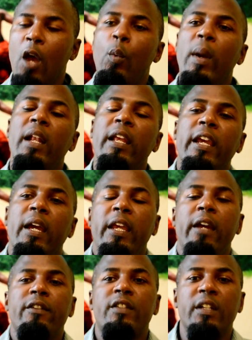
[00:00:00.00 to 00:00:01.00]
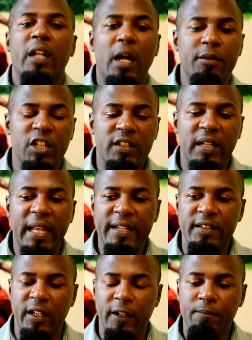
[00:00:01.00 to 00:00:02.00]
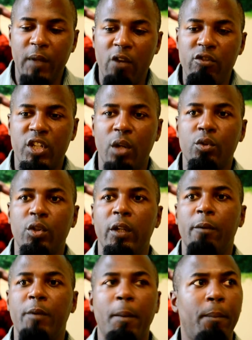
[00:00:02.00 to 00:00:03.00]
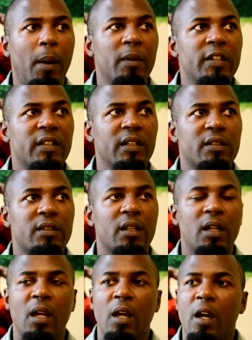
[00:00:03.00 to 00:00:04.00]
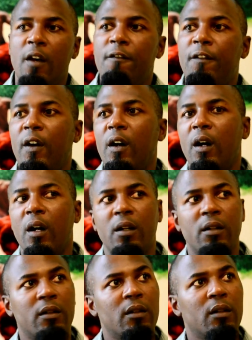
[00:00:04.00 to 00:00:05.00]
Well, here is it. Just last year, I reached out to the publicist for